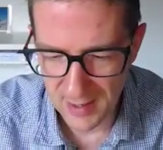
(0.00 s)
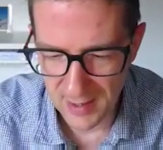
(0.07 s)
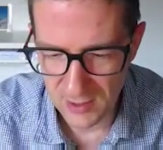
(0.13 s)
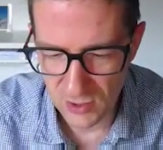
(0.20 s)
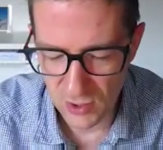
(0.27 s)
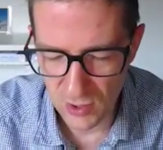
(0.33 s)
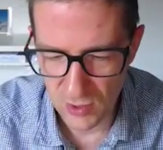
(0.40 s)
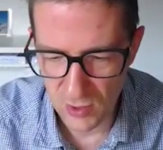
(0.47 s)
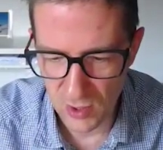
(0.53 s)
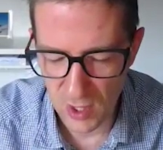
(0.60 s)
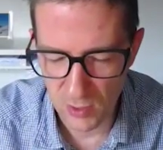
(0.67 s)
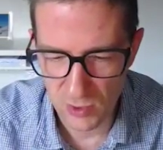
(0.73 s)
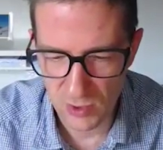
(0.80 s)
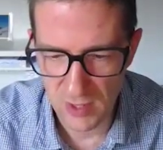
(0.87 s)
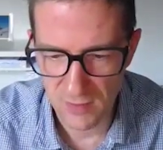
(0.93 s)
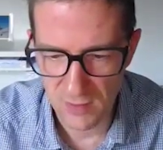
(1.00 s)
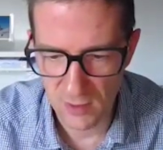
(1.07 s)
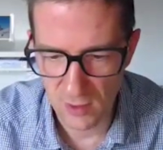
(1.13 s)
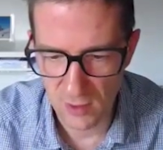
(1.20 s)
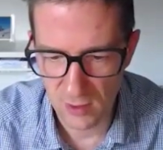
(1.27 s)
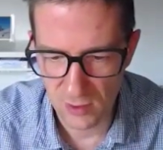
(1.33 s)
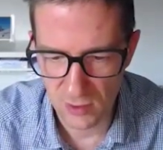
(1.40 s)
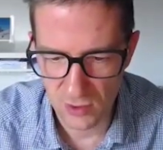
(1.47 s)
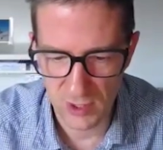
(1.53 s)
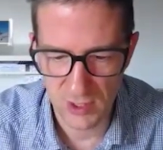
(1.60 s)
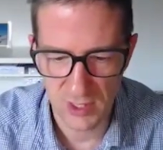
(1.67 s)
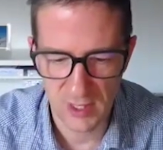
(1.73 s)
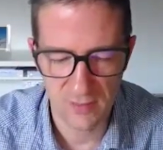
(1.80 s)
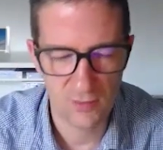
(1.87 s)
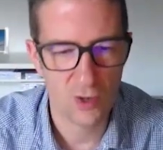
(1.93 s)
So I was trying to
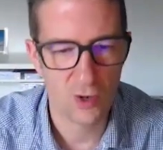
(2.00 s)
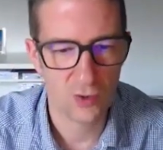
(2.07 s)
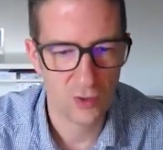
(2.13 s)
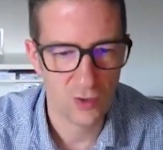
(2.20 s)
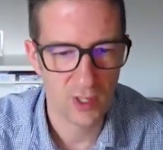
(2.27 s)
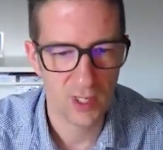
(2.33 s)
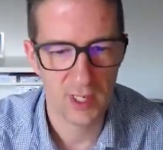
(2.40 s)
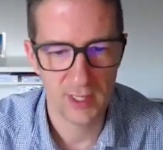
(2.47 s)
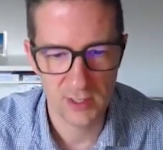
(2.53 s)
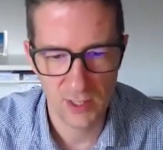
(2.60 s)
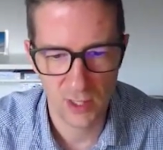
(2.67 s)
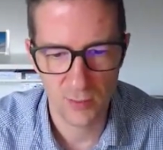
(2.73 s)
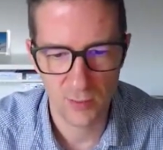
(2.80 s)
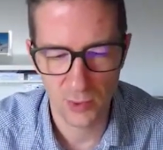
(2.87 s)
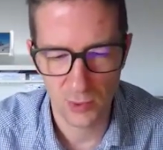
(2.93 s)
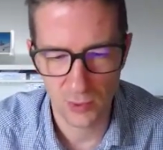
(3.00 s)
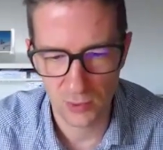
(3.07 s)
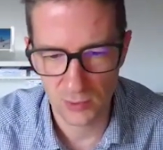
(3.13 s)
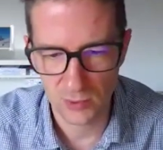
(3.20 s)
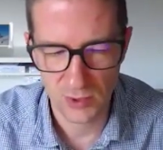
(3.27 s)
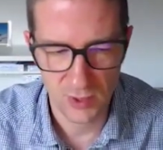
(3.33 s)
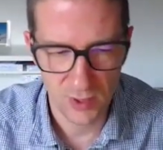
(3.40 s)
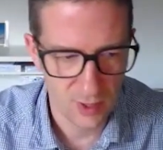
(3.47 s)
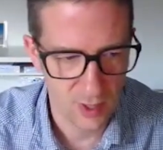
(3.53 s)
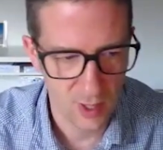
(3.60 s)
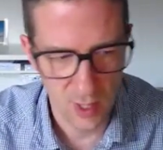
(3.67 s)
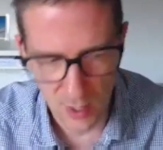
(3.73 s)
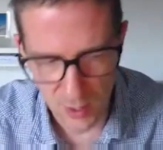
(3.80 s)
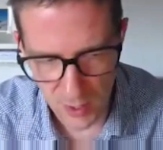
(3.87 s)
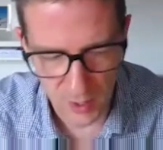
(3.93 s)
give concrete examples and
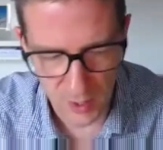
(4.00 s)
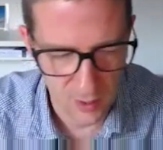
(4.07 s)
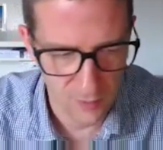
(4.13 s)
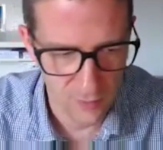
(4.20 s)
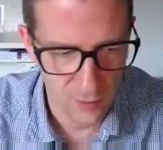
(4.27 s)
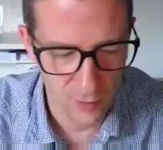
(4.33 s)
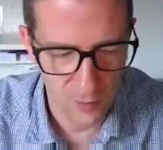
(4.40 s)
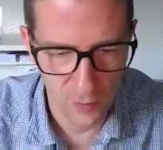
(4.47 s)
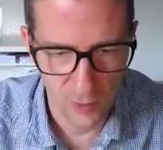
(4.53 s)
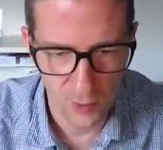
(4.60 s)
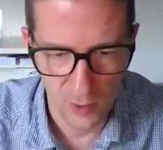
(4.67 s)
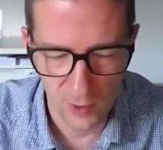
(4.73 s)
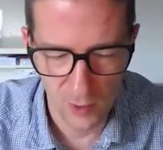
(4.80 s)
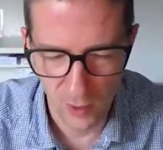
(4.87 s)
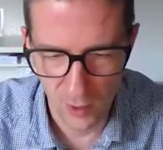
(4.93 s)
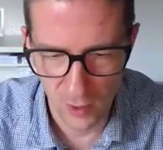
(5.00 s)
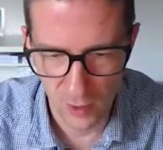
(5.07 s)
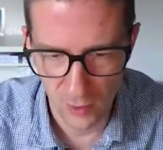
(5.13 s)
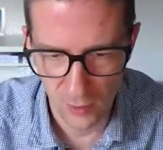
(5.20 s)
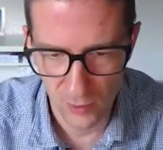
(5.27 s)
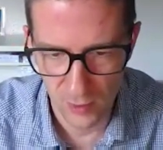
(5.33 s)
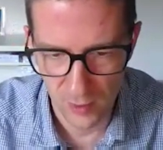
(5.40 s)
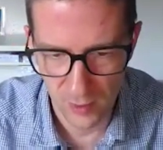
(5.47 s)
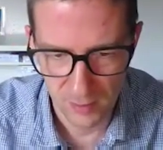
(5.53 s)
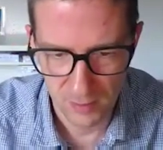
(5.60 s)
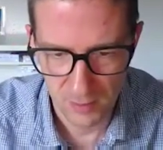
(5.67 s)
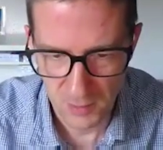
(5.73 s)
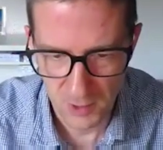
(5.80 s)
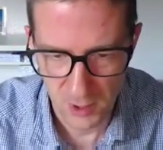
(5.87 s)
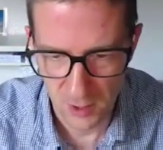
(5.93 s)
think of them on
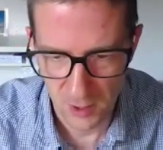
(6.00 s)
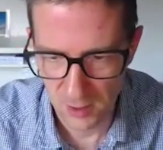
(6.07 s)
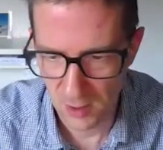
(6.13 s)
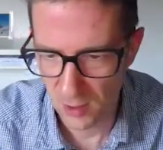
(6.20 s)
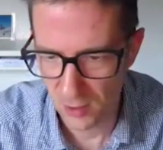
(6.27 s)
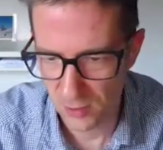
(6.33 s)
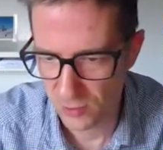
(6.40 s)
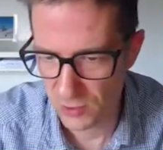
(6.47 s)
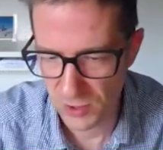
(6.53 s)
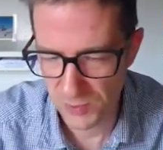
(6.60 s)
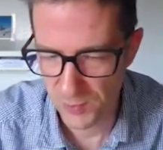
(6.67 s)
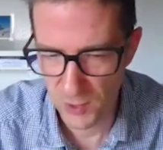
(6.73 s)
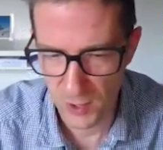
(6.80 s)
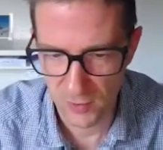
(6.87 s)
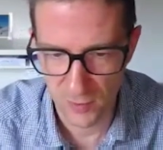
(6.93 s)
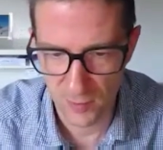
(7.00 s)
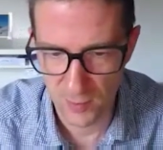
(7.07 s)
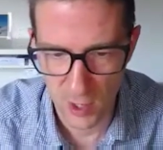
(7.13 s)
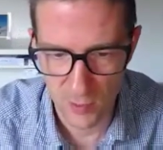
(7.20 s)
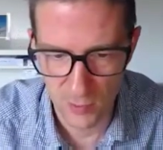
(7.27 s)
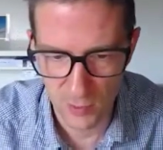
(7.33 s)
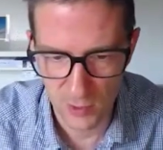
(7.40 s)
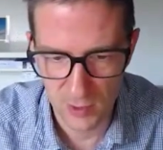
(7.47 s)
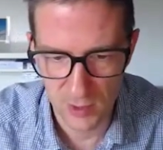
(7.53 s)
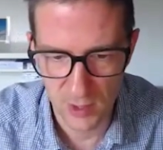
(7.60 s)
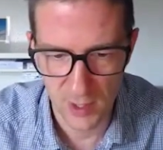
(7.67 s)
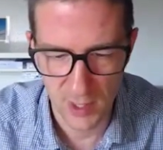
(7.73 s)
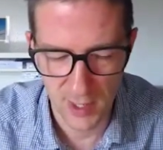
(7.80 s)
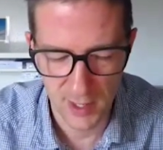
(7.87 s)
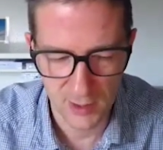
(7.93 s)
the spur of the moment,
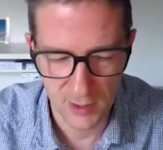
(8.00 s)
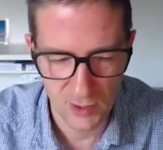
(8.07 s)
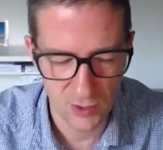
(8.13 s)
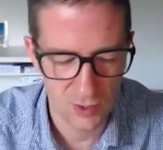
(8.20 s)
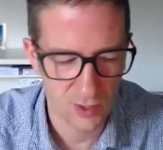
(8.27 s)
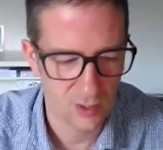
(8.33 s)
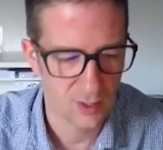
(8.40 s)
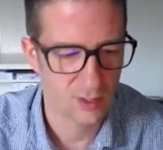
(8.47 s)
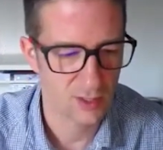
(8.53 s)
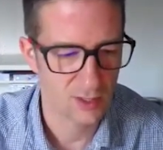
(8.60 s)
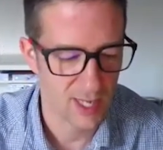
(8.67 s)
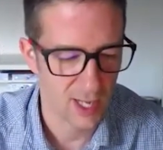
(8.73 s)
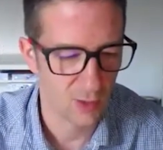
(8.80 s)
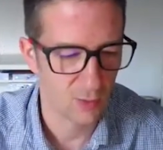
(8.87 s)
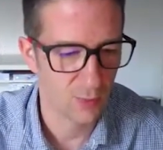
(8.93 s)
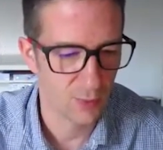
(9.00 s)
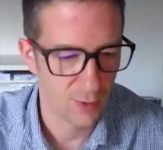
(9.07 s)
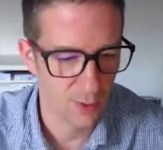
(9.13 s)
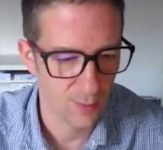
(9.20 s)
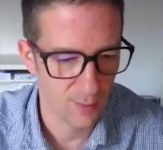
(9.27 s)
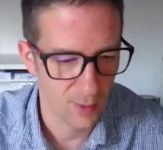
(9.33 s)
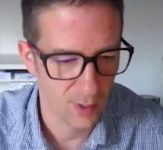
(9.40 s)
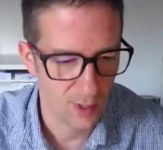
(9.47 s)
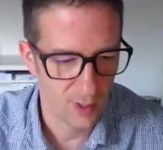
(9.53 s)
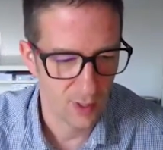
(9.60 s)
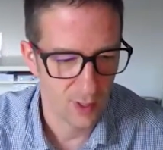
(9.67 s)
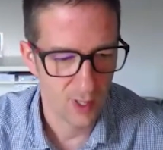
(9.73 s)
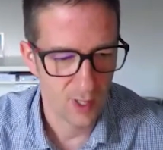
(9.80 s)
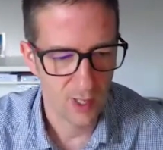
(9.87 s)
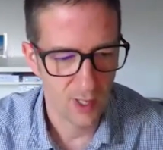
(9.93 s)
so to help them
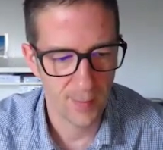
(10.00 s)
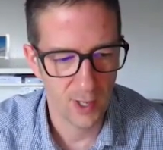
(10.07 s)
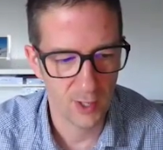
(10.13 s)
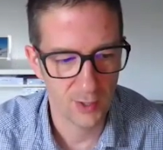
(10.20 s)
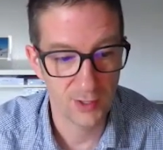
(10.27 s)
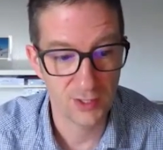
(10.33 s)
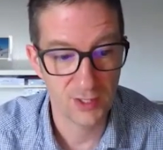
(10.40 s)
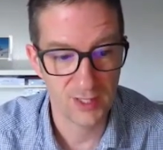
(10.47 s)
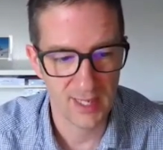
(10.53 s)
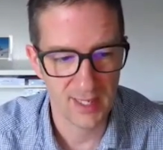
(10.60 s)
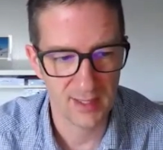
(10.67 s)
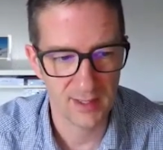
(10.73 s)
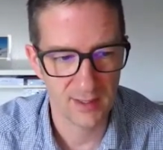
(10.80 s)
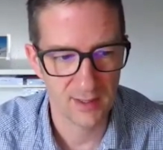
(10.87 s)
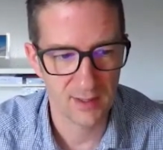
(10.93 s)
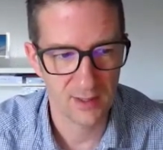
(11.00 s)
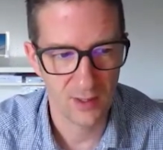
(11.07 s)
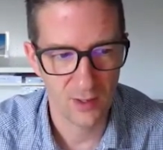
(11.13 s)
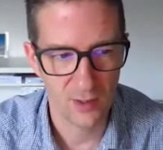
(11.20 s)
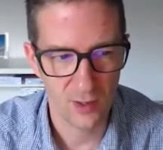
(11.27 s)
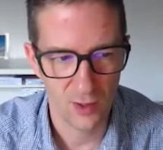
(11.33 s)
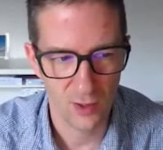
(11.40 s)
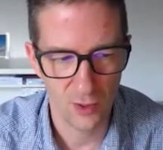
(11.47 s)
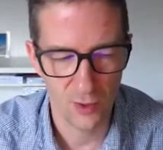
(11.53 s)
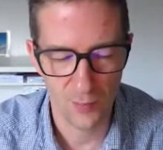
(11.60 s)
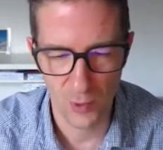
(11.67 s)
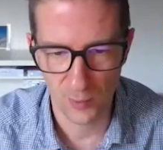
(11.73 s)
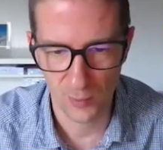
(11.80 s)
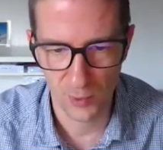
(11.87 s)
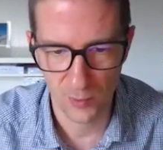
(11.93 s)
understand the
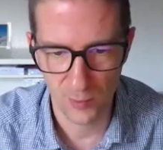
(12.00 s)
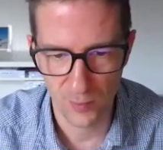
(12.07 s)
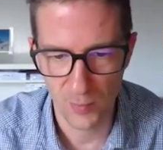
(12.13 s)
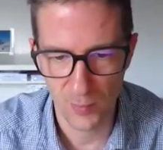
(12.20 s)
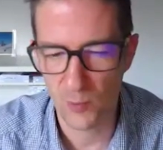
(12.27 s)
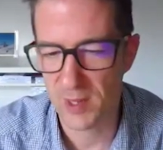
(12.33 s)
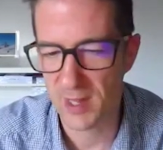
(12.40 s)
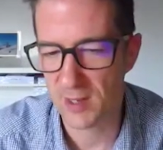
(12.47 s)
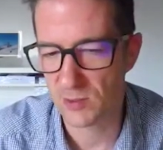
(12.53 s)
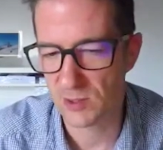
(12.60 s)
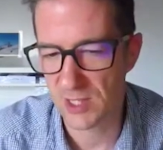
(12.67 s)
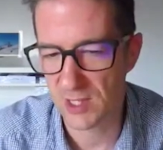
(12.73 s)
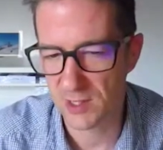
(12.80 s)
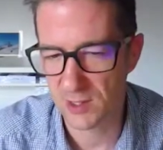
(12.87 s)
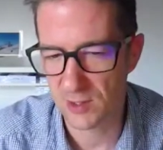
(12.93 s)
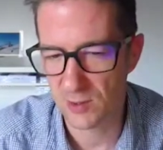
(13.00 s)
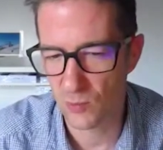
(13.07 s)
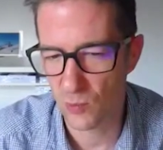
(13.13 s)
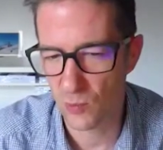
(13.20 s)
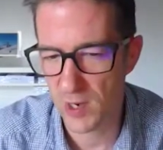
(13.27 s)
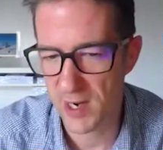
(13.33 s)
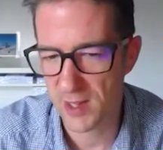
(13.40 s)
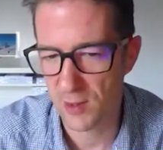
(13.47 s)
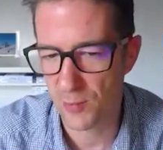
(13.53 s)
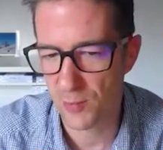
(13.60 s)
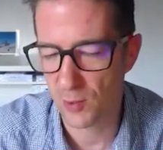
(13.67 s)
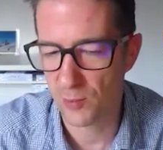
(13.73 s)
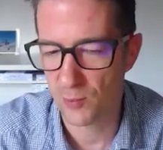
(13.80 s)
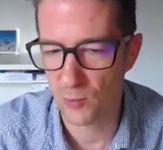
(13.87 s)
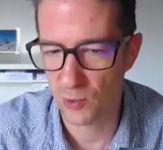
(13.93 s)
problem without telling them where the
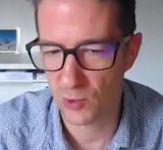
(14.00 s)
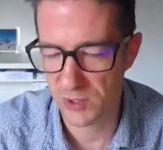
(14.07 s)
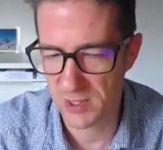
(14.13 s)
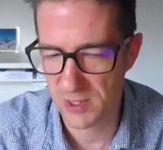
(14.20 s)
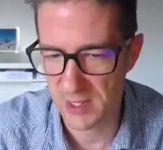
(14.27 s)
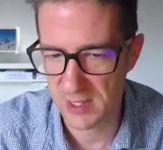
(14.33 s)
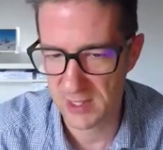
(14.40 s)
problem was in their